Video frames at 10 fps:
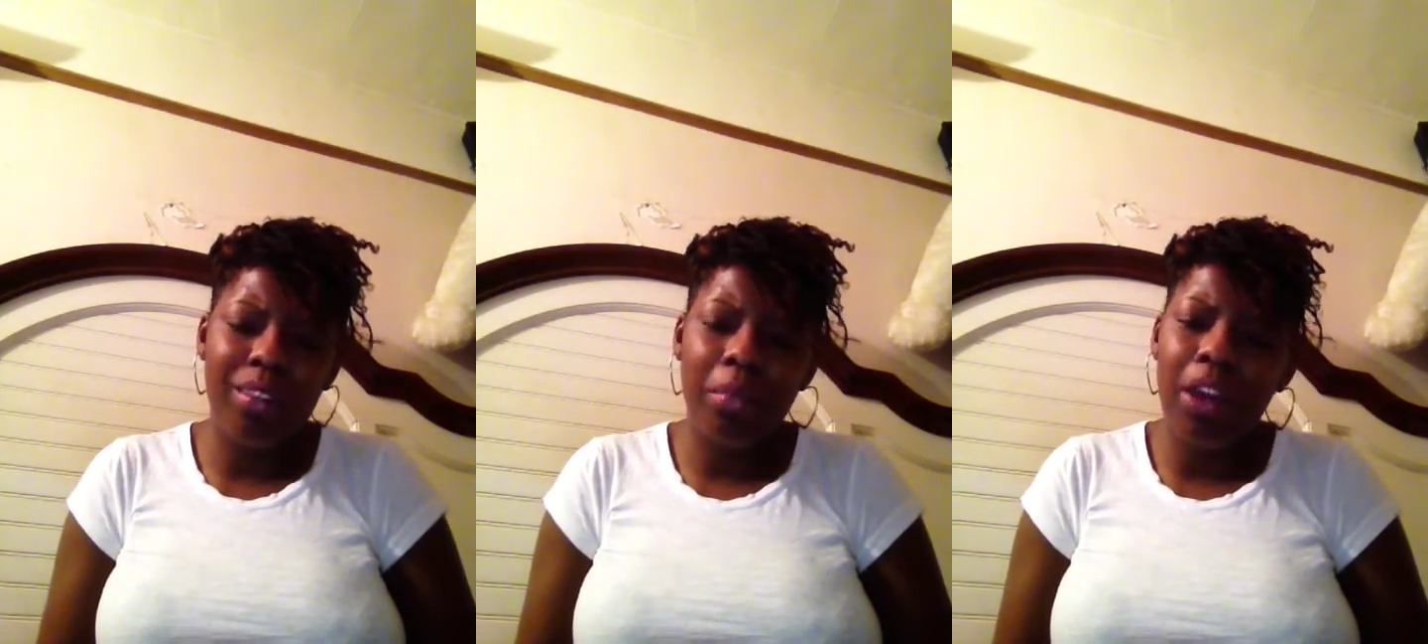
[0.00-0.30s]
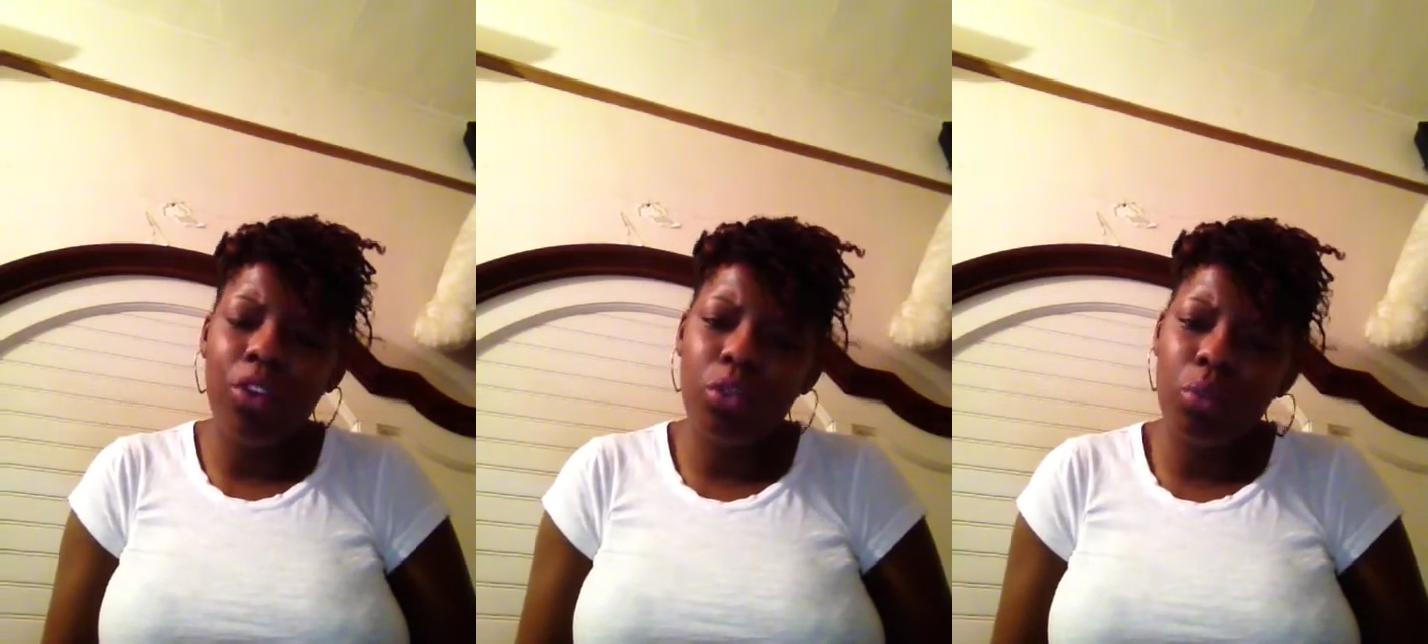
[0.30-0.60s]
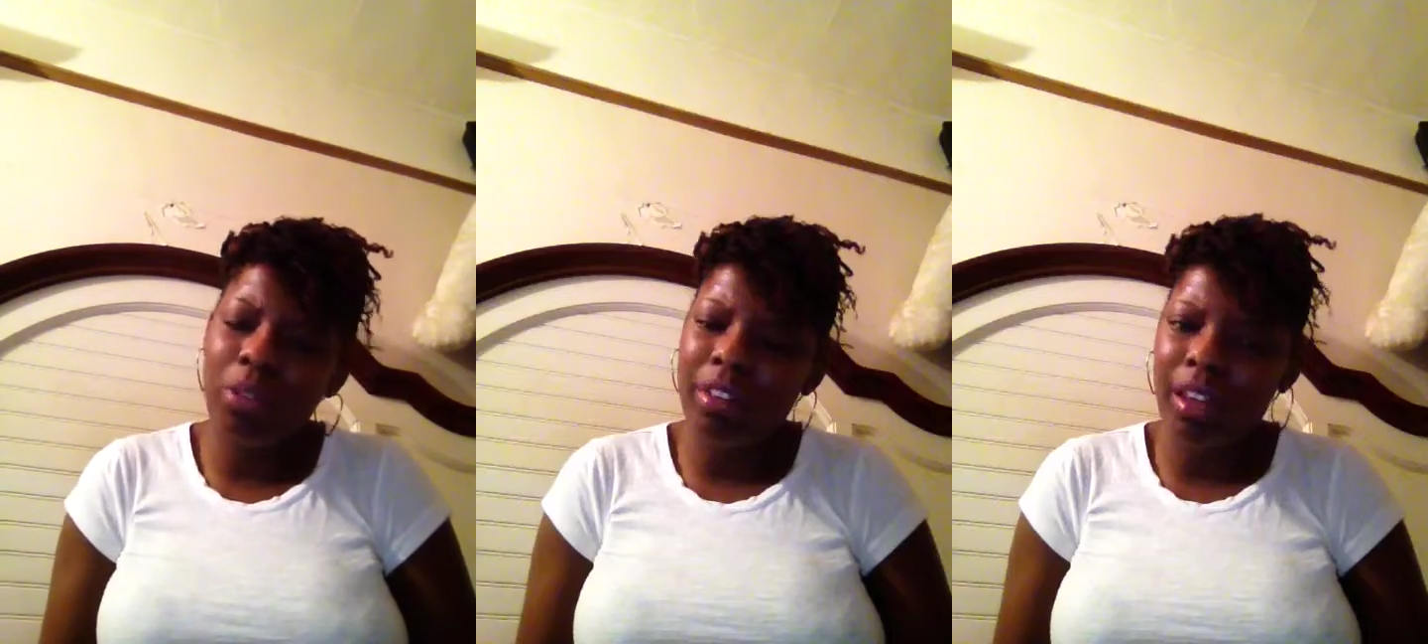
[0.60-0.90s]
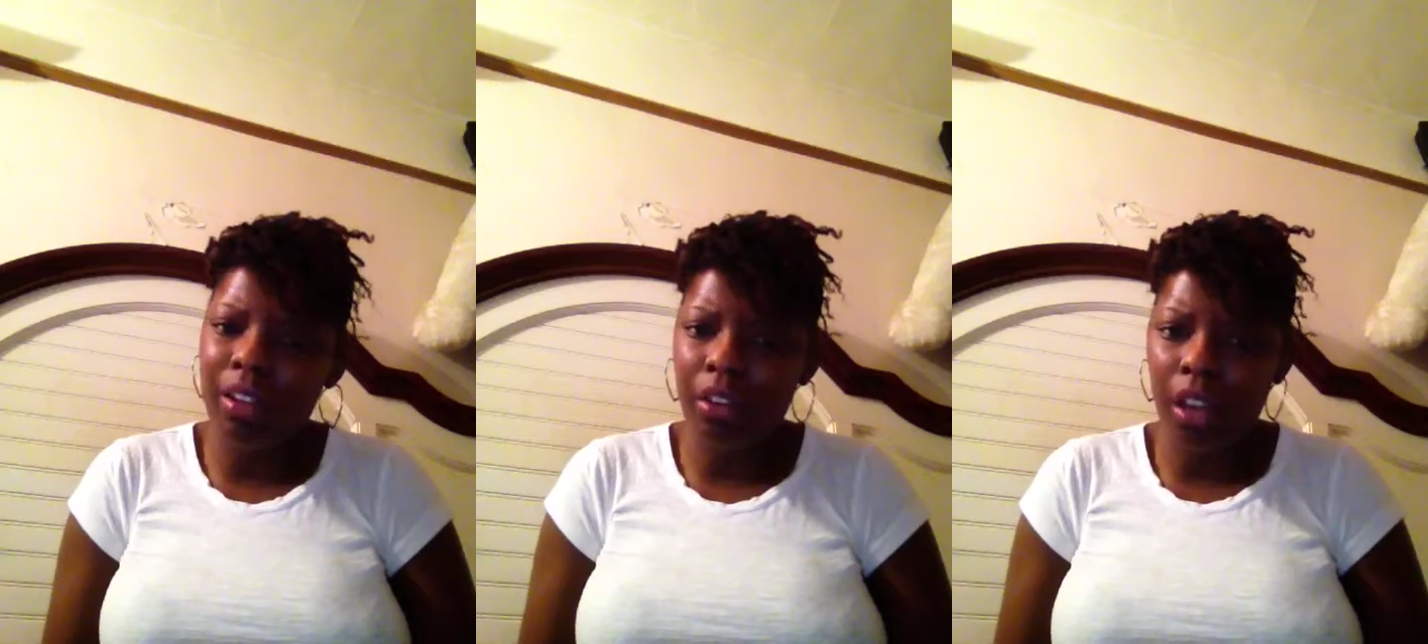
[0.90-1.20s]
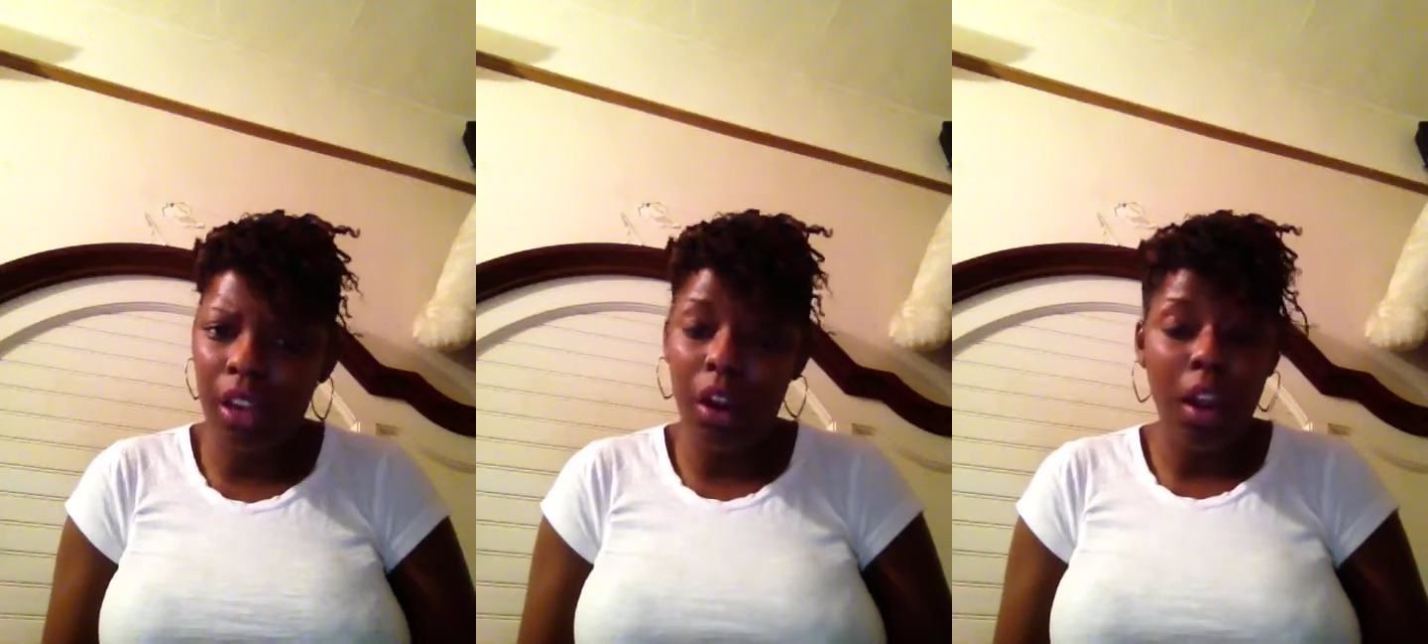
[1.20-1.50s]
it's better to protect your
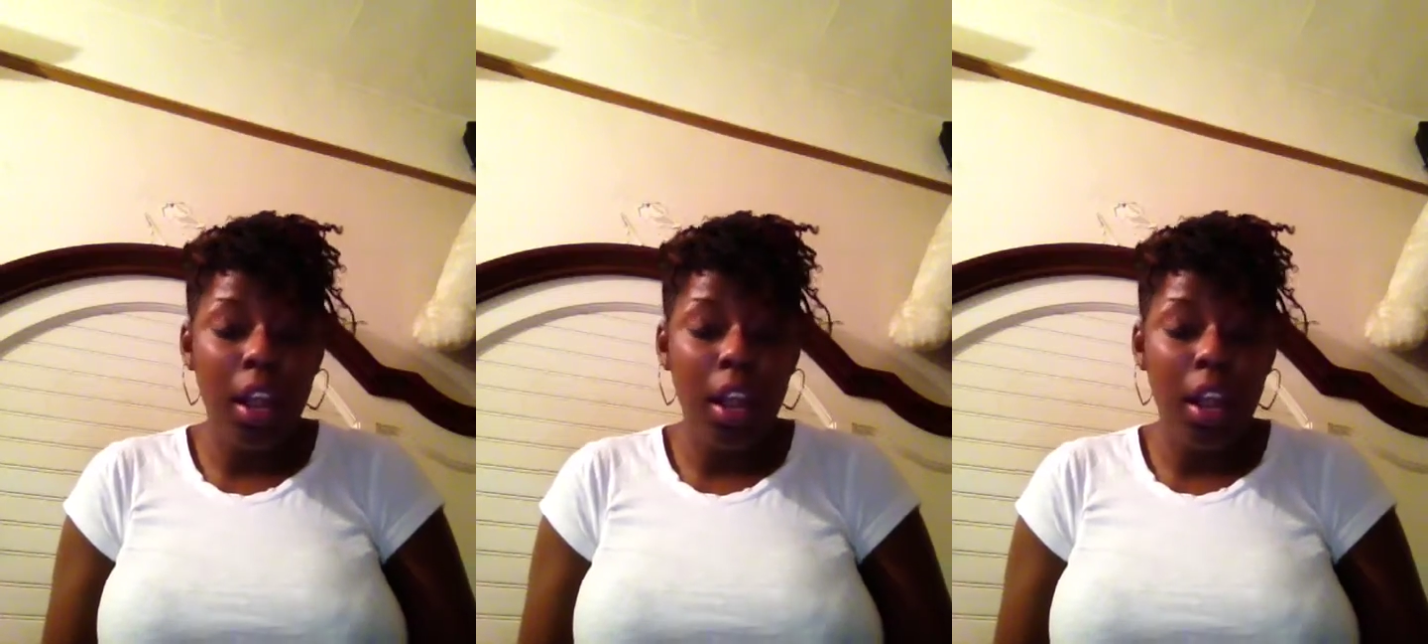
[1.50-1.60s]
hair